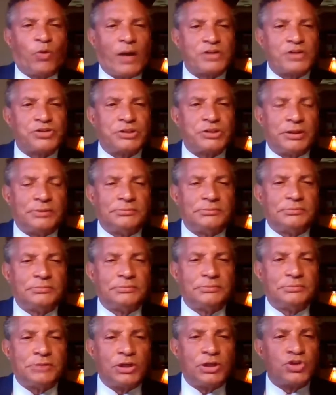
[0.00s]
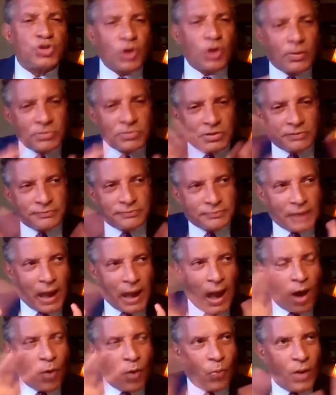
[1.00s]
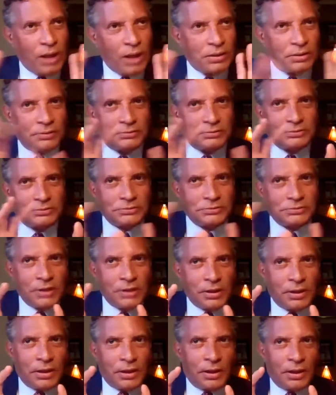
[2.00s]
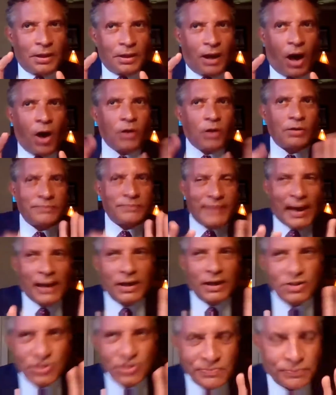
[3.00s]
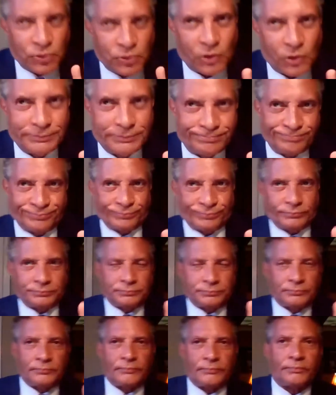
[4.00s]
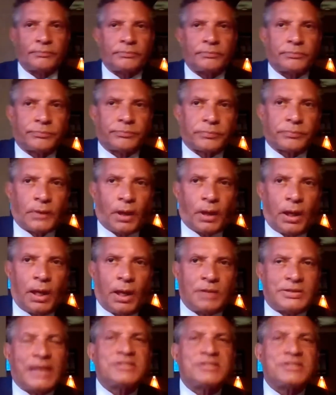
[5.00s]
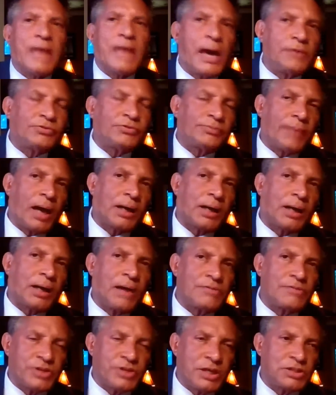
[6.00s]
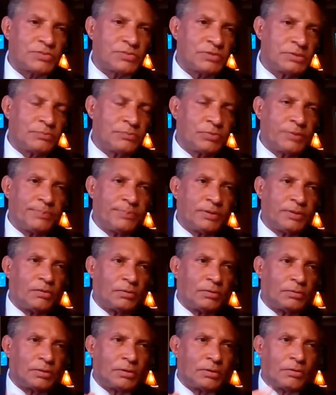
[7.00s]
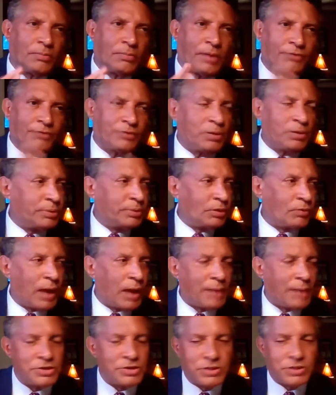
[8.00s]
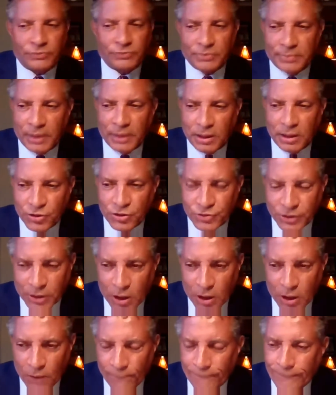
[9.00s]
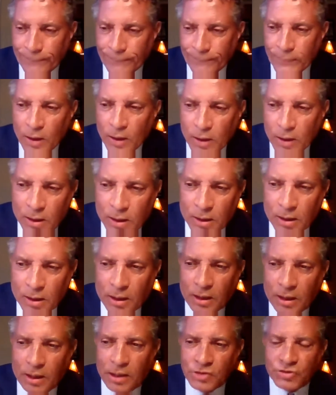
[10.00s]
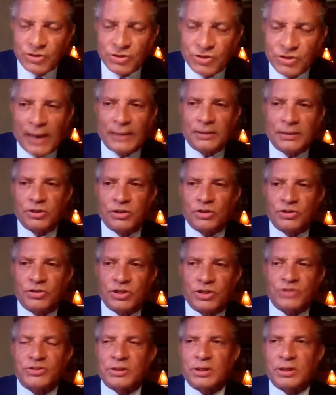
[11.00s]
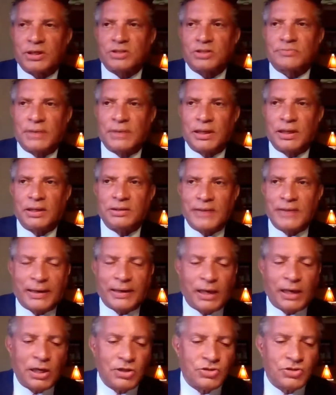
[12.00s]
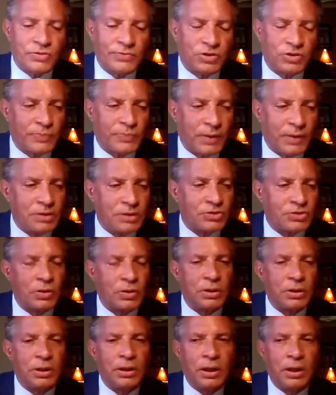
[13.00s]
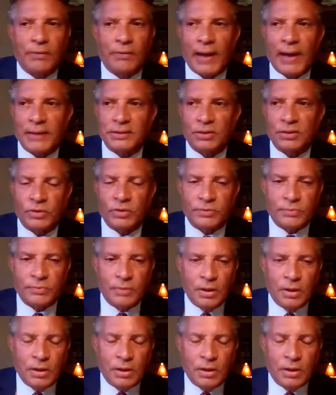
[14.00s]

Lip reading: question in terms of how all of that is important. As I said from my conversation with Bill, my friend Bill Robinson from many years ago, he said, just in his many decades of experience interacting with